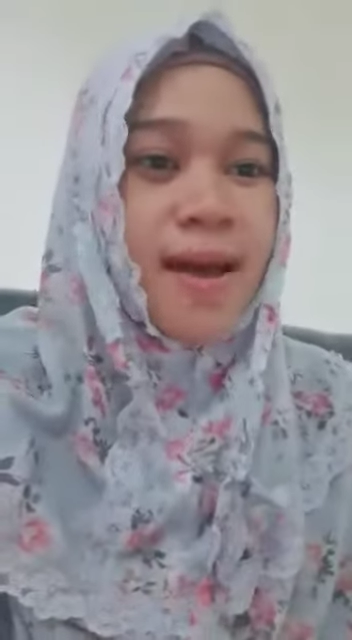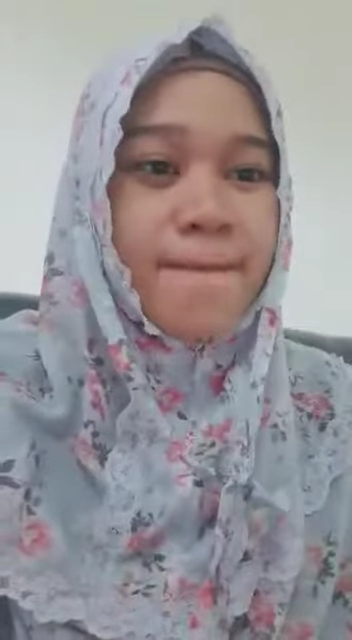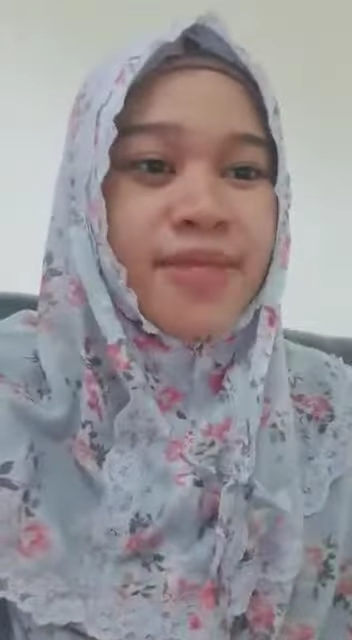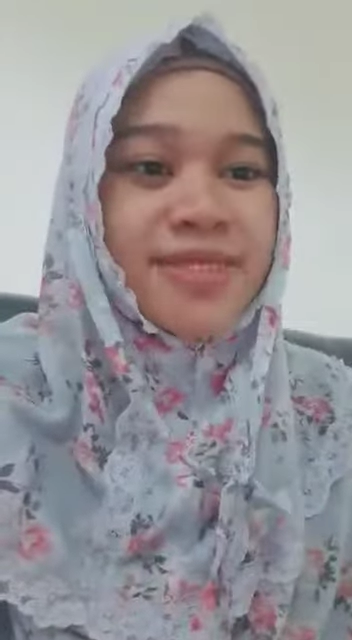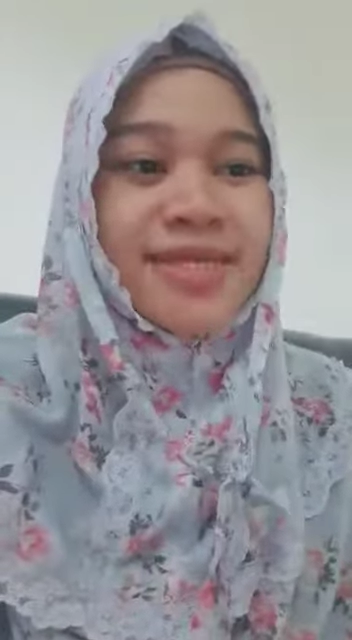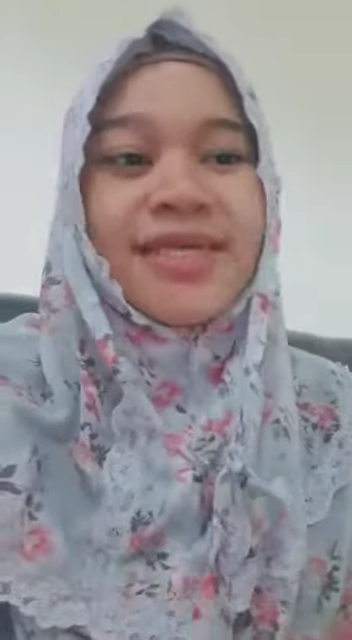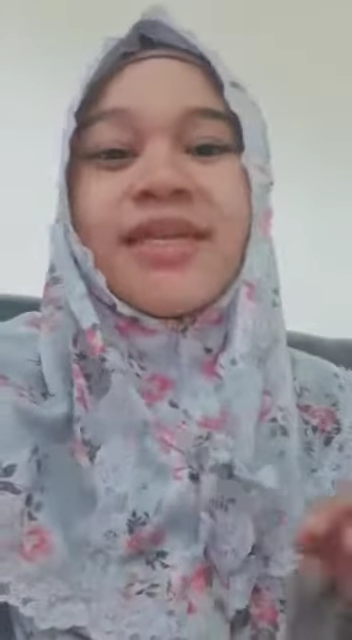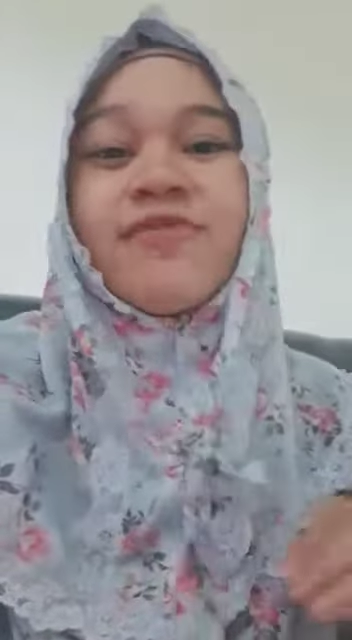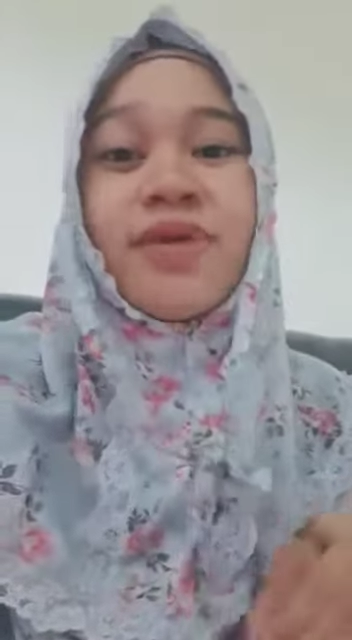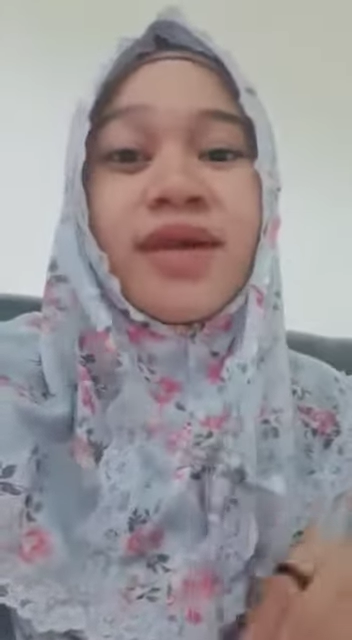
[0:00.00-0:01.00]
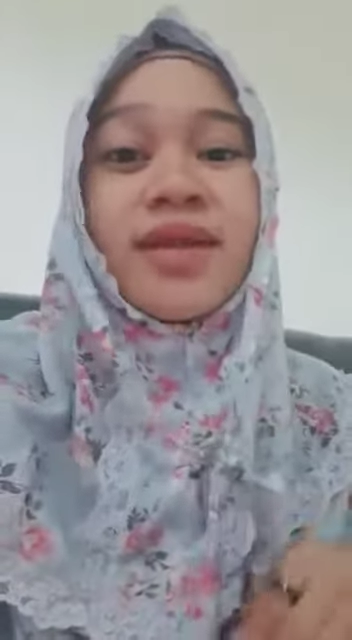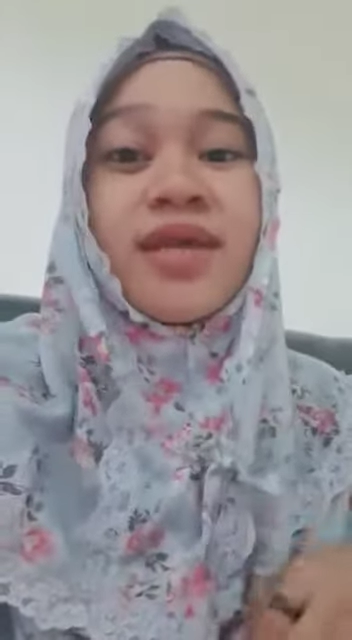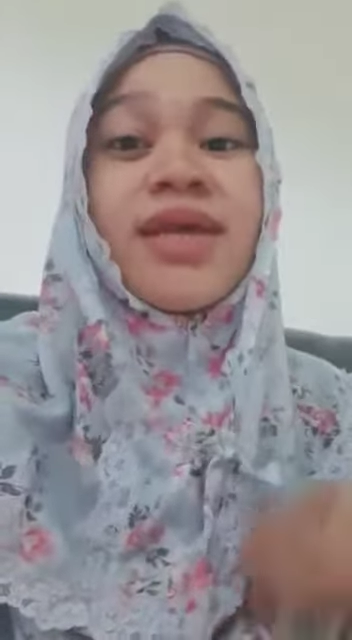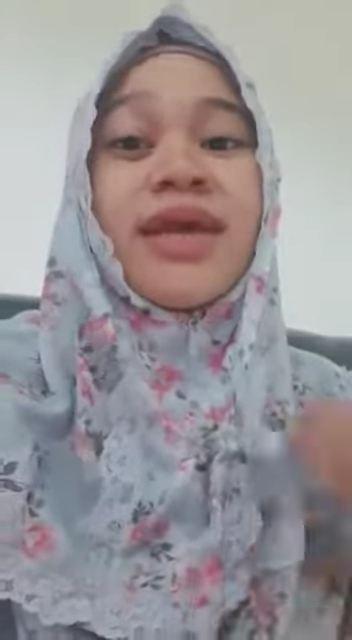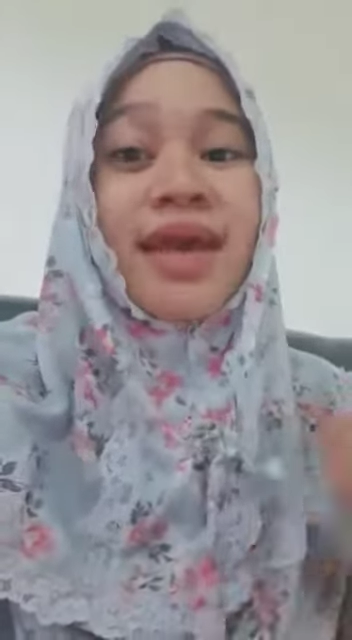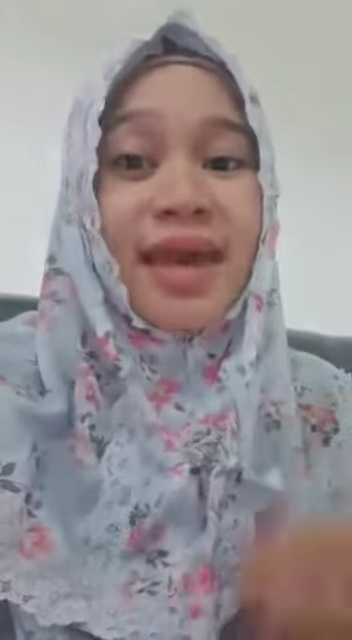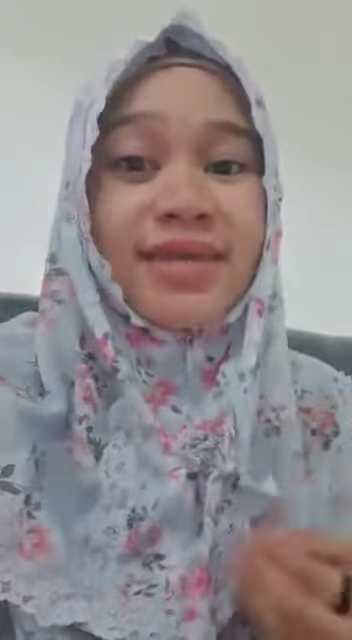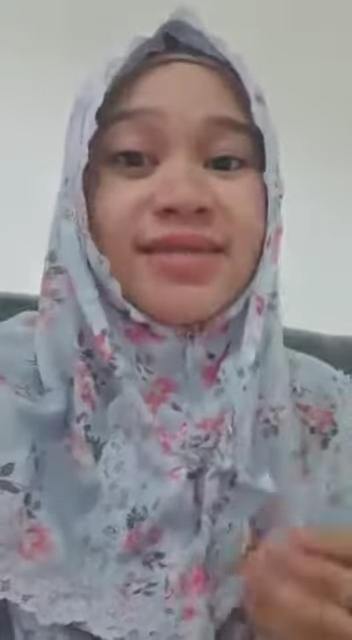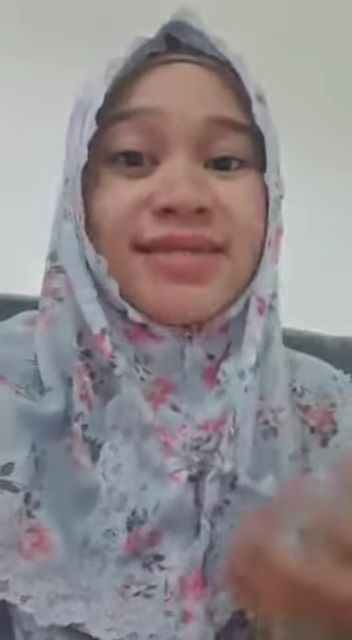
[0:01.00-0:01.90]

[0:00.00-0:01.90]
but significantly can